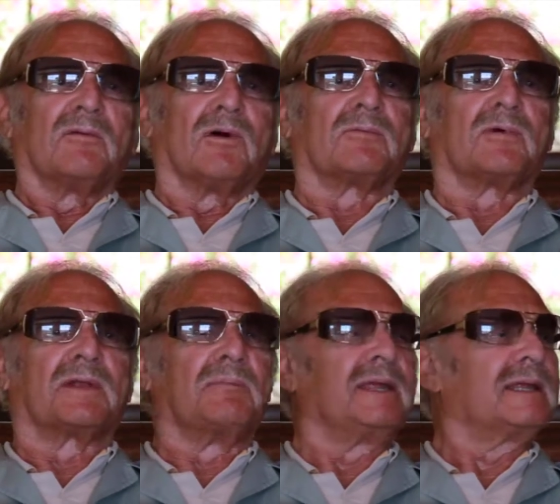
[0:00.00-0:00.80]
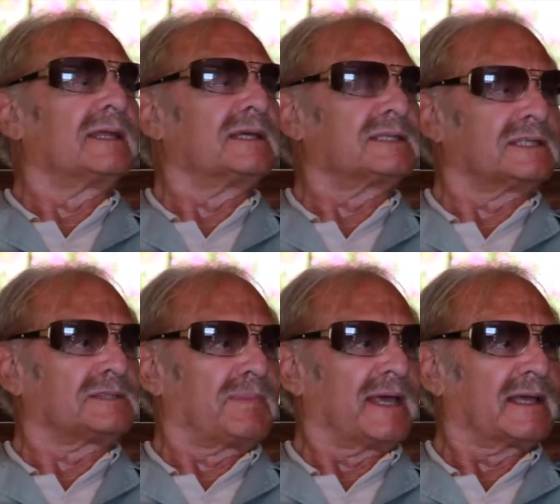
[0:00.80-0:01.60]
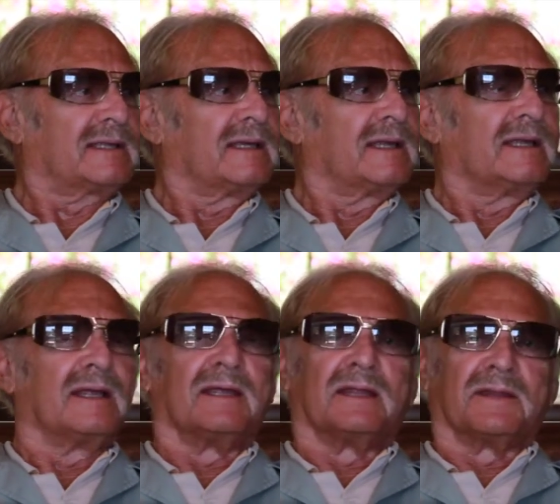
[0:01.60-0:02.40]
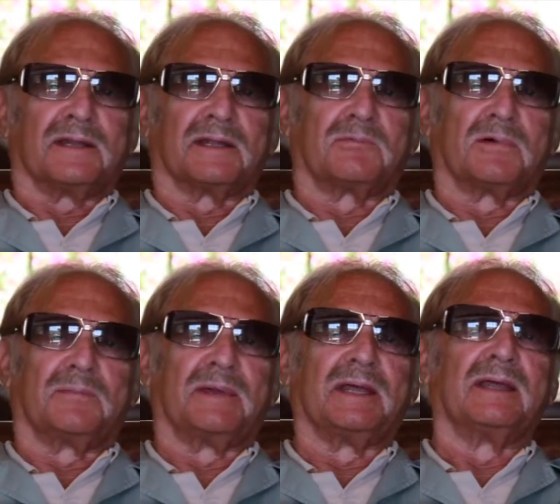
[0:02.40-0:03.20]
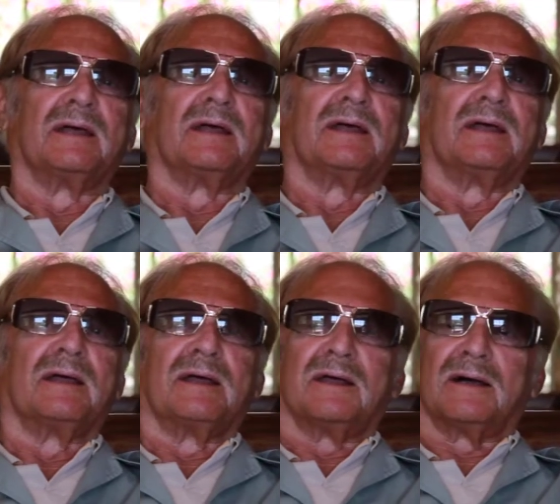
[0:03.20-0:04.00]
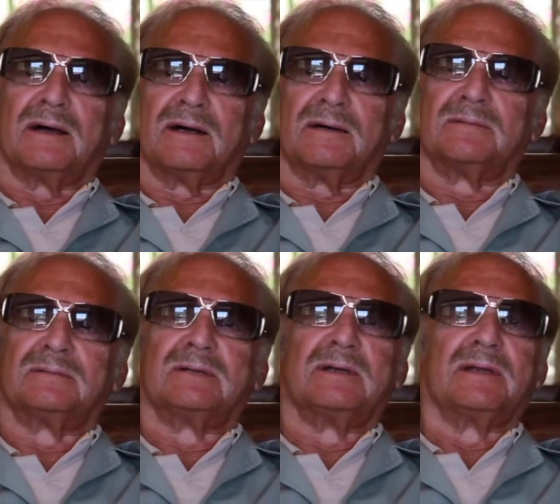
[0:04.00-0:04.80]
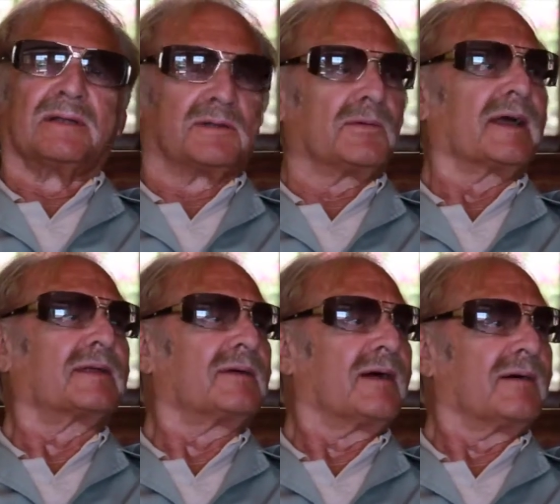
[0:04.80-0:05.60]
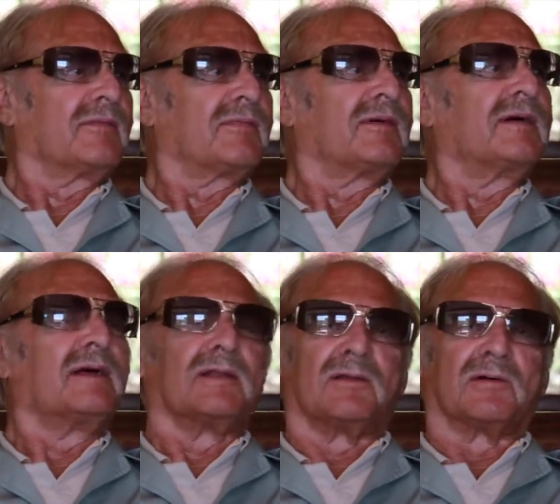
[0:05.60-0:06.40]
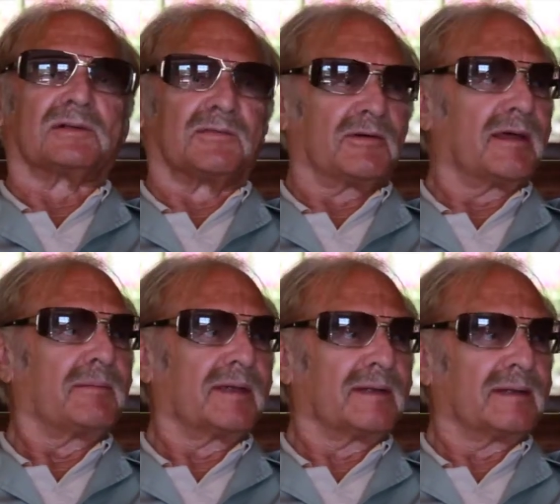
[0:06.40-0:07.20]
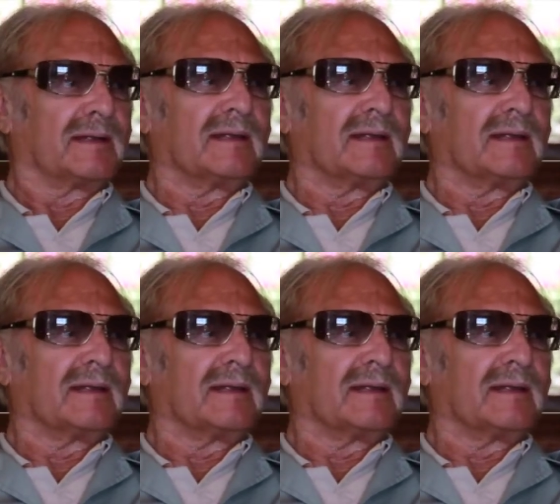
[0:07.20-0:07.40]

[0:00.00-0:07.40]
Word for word: one would immediately suspect that it would be uh, the director of Lawrence of Arabia.